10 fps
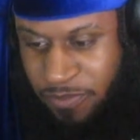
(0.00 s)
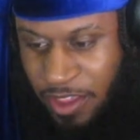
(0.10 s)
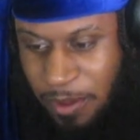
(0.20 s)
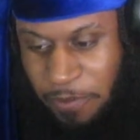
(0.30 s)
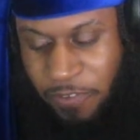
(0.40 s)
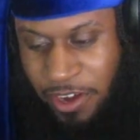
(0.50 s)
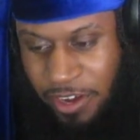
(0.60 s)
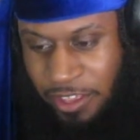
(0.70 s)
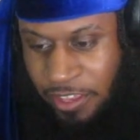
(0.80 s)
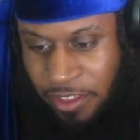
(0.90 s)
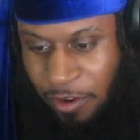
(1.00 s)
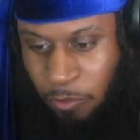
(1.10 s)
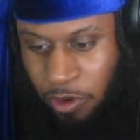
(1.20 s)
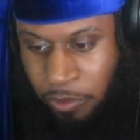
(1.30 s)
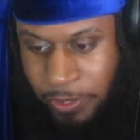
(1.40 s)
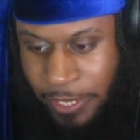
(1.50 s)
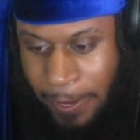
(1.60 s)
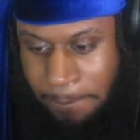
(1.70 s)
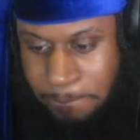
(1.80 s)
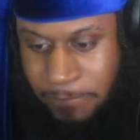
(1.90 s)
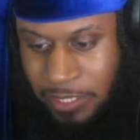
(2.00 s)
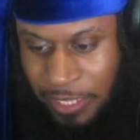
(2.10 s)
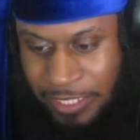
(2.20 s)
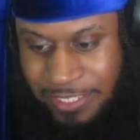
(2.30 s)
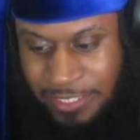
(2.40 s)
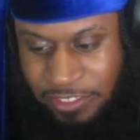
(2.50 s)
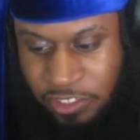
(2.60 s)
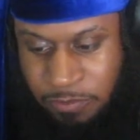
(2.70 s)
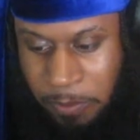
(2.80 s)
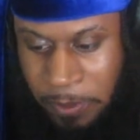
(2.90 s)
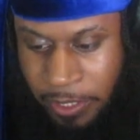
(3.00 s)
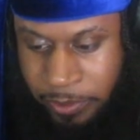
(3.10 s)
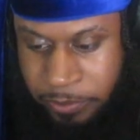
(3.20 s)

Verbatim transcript: But right now, I'm rolling with that. Unless something changed my mind.